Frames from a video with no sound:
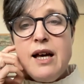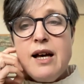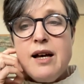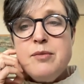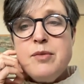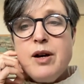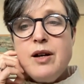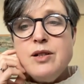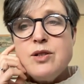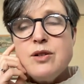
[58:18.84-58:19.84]
Um,
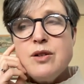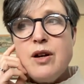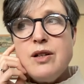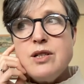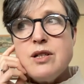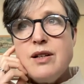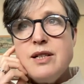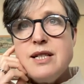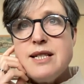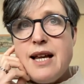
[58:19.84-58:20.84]
and and
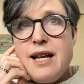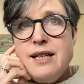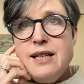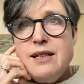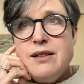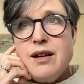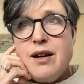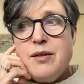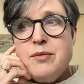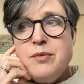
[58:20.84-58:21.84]
understanding
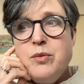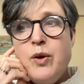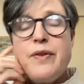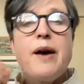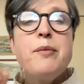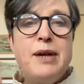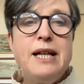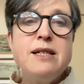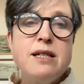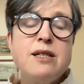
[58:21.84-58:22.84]
um, what that
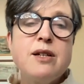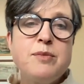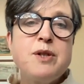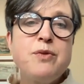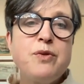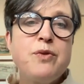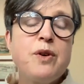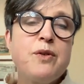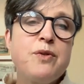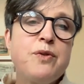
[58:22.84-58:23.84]
means in terms of,
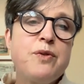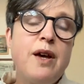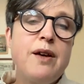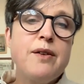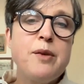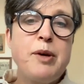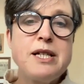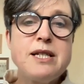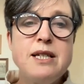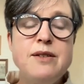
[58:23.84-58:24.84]
of yeah,
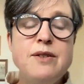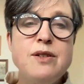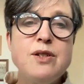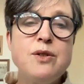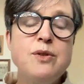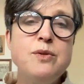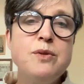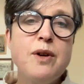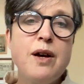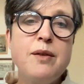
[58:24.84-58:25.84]
capacity
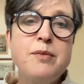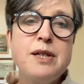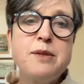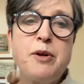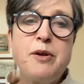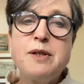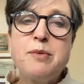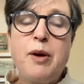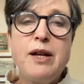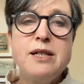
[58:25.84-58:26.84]
to um,
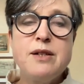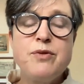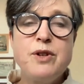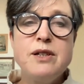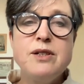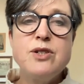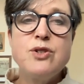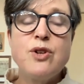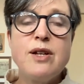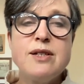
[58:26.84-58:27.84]
experience pain, suffering, and
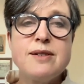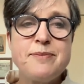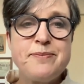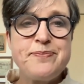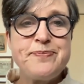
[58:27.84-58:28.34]
distress.